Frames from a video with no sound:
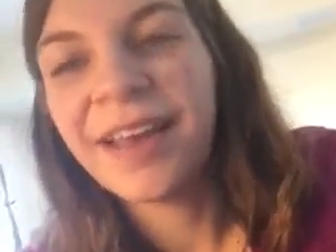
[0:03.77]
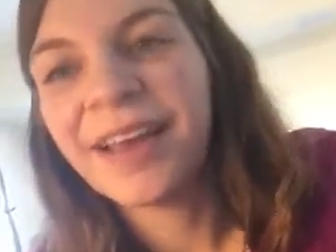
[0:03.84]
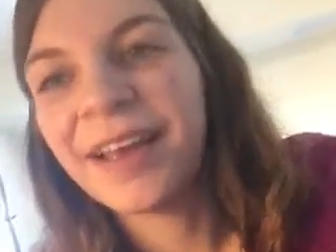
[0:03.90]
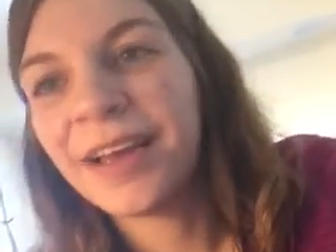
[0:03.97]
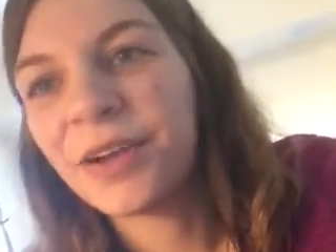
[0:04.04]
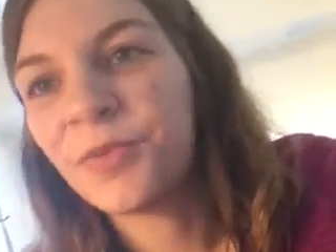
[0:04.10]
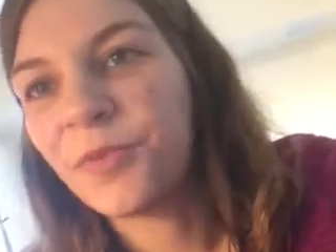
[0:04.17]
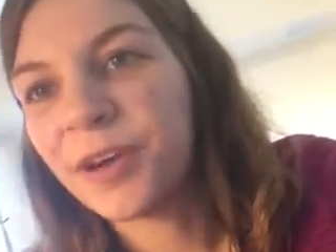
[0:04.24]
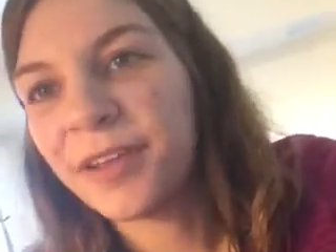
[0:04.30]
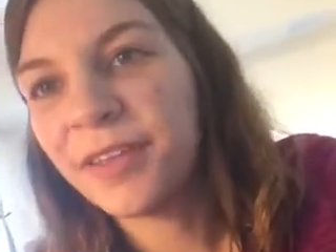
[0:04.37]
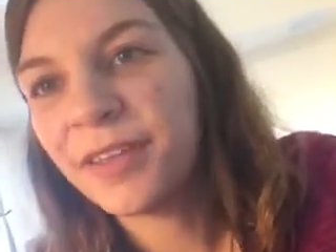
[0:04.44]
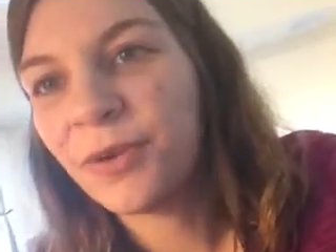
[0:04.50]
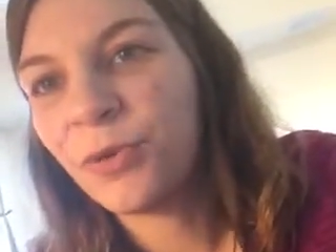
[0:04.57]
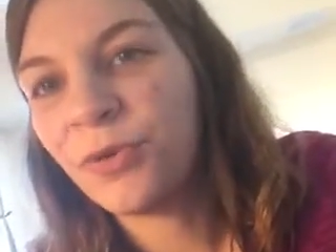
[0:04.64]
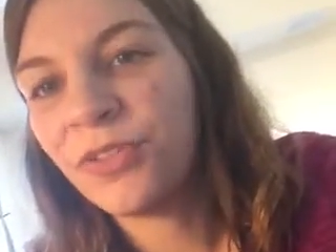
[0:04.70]
and one
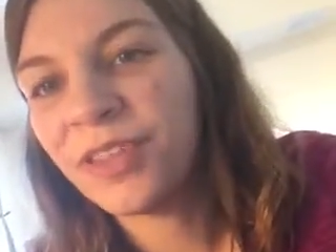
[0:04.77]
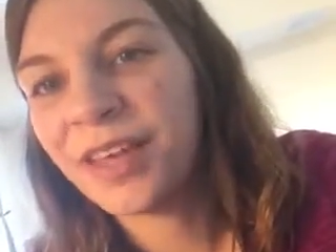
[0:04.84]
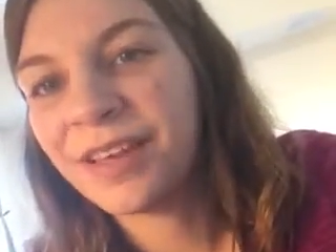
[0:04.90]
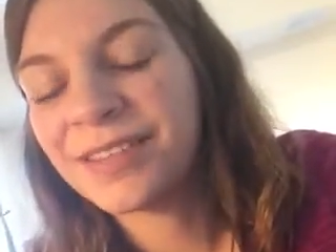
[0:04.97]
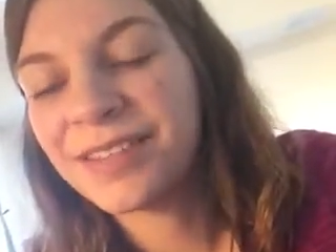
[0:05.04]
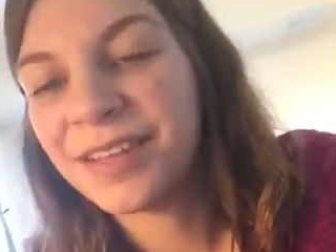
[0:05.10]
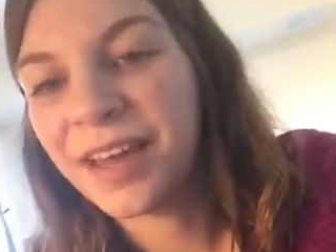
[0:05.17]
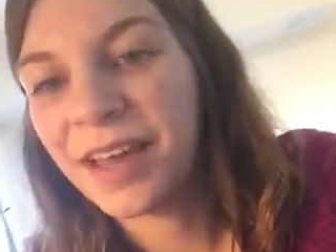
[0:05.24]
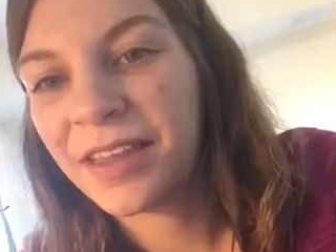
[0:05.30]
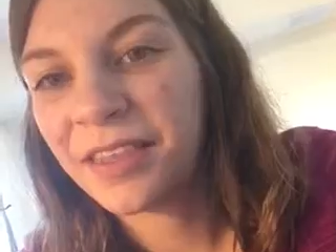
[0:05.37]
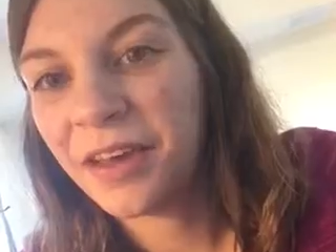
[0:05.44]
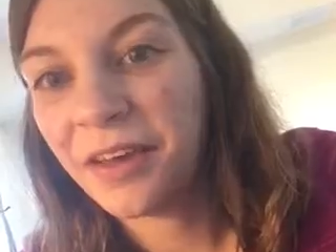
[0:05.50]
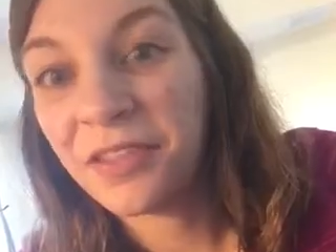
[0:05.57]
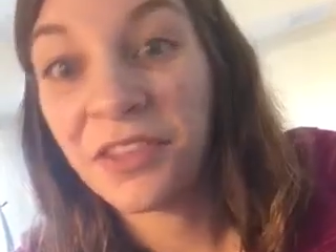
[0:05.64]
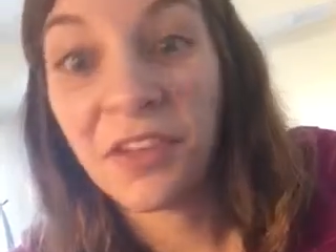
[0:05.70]
of the cool things that I
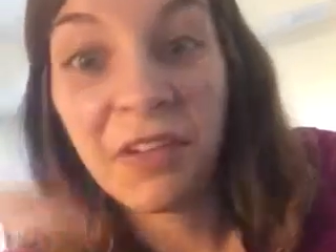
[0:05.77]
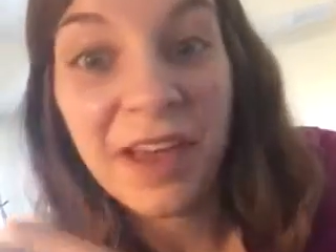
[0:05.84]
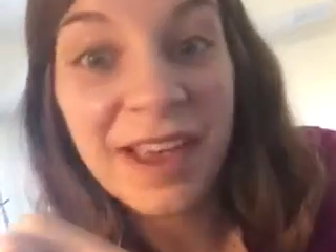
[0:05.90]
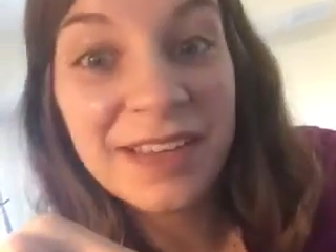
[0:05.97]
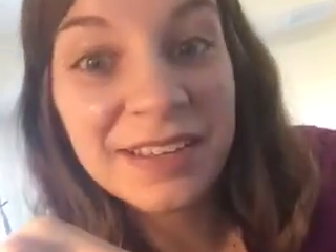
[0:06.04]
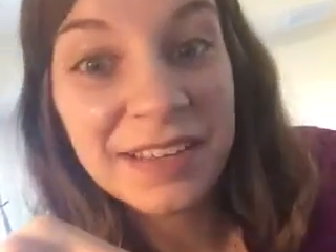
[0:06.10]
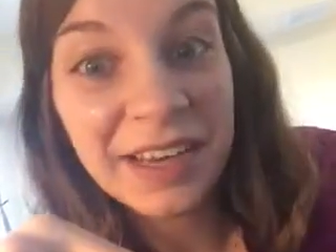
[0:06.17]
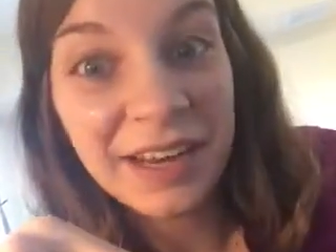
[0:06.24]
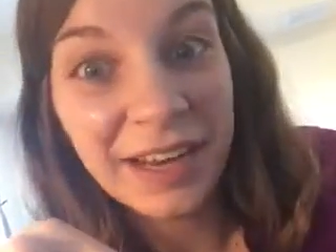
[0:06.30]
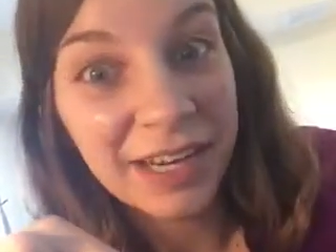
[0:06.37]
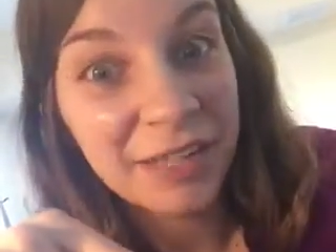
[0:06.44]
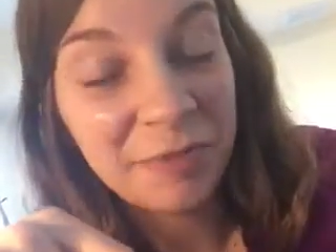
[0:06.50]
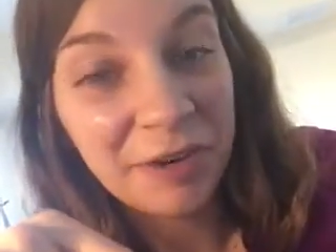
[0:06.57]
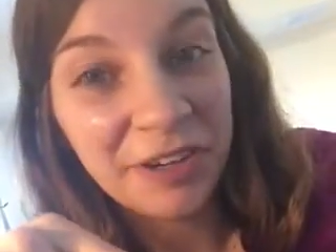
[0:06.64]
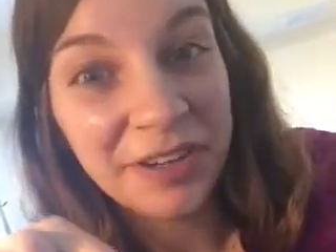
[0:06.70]
thought the last ed
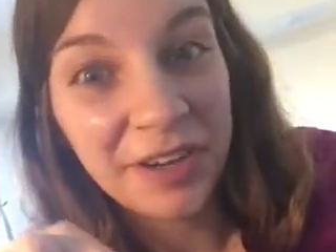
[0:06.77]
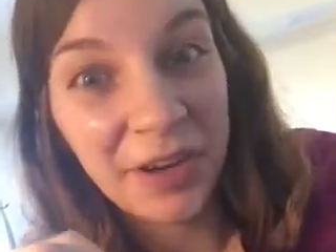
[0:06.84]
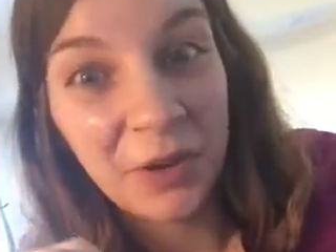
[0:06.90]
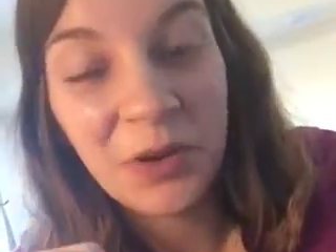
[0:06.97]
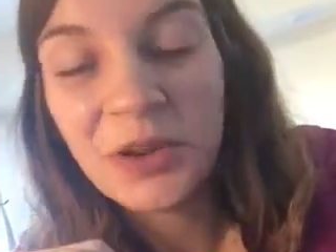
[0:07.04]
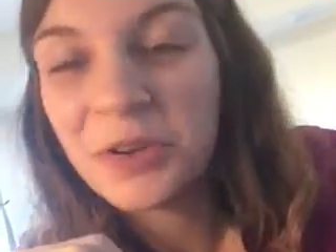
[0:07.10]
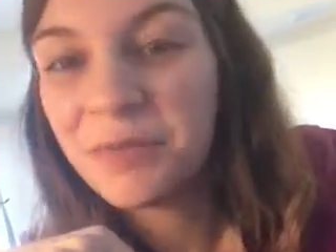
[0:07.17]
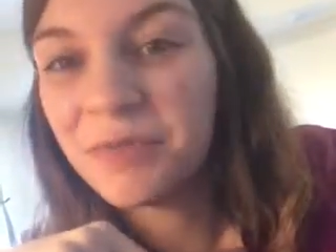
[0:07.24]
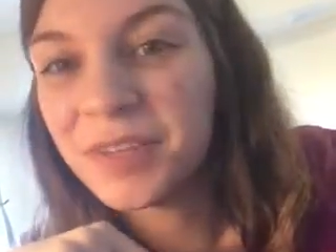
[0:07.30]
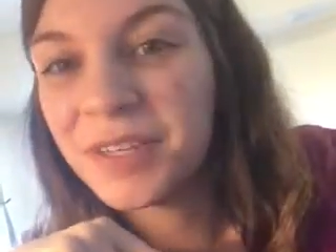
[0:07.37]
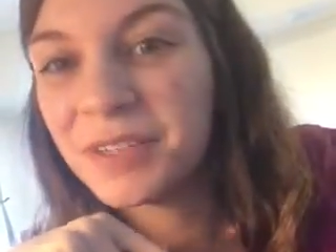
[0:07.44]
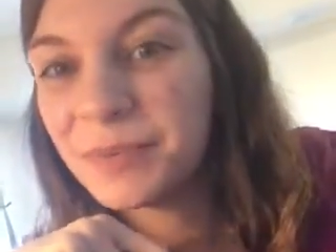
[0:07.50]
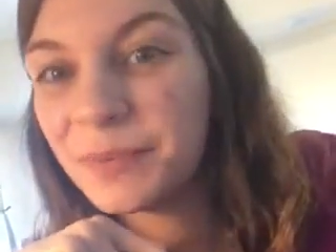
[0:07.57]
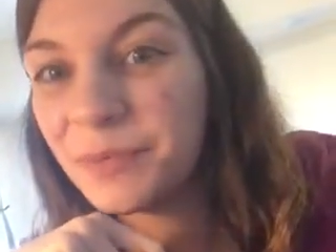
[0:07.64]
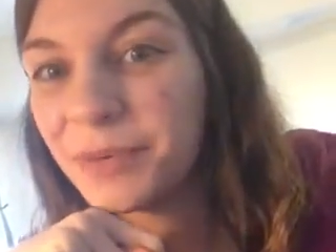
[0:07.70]
expert did
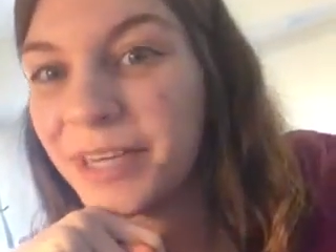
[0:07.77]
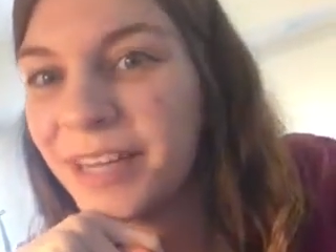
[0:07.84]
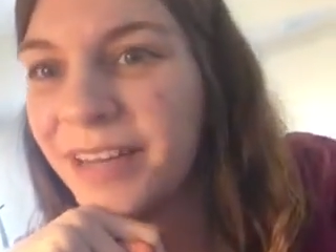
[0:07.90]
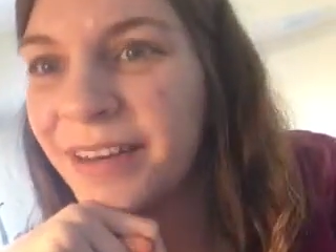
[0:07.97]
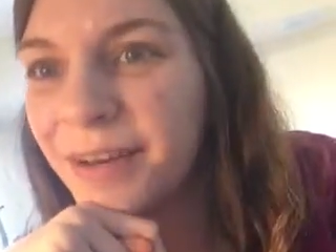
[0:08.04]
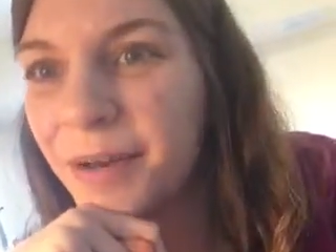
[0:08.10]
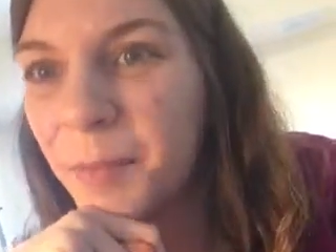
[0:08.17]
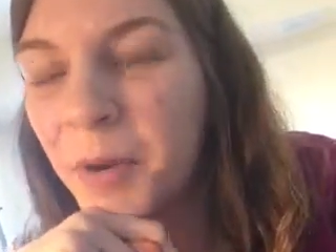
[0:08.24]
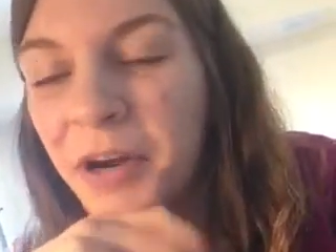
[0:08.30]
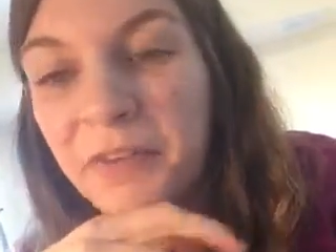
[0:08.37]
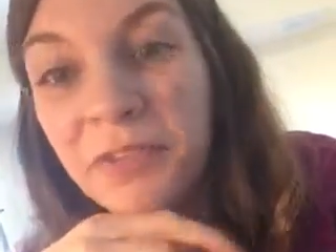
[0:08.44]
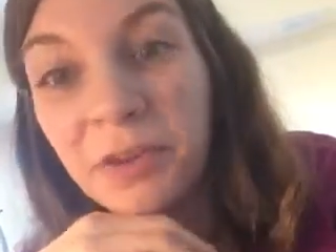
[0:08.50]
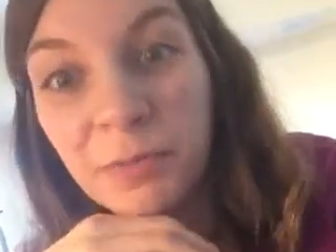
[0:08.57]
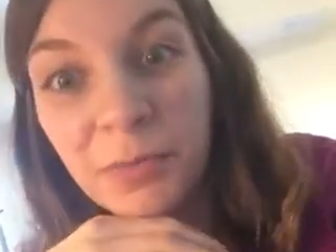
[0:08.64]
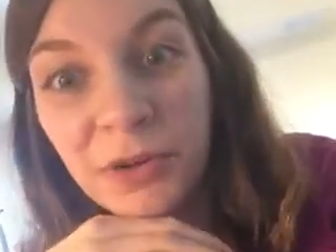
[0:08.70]
was read a part
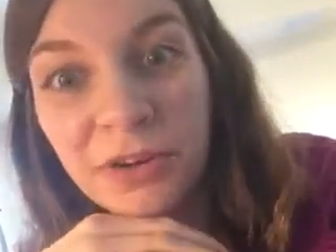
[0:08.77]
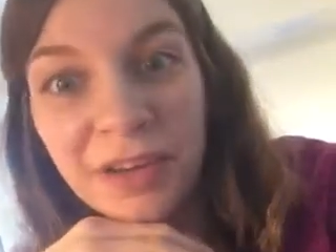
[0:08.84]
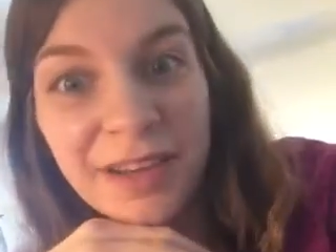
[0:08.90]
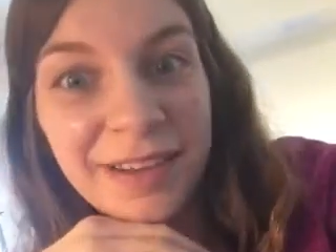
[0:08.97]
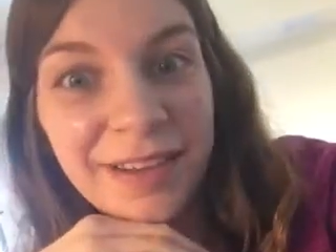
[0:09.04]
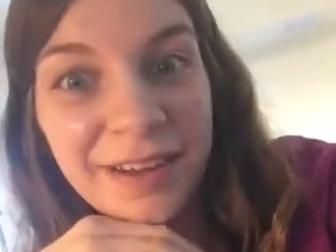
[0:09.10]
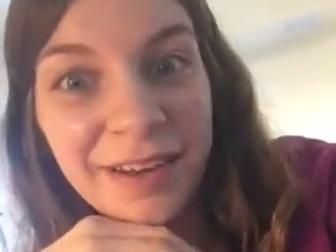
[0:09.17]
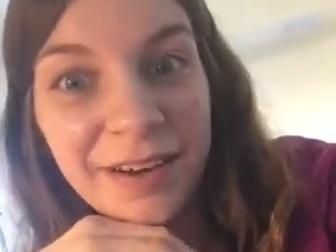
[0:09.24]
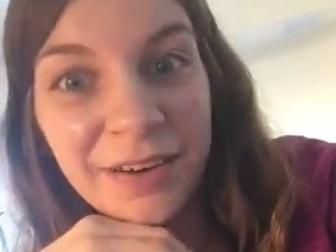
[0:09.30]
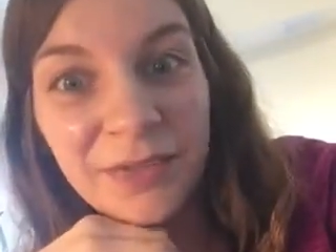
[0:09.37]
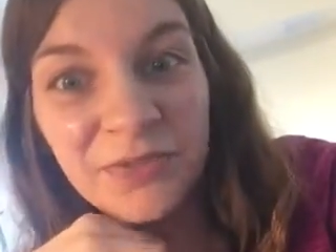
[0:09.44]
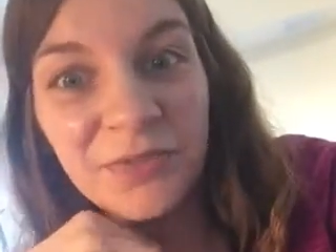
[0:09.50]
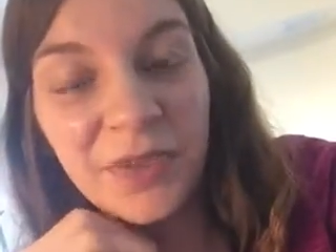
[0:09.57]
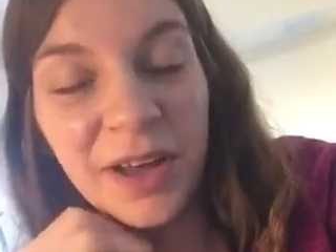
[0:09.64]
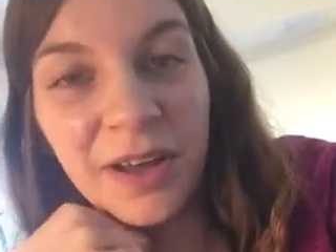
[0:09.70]
of their book in their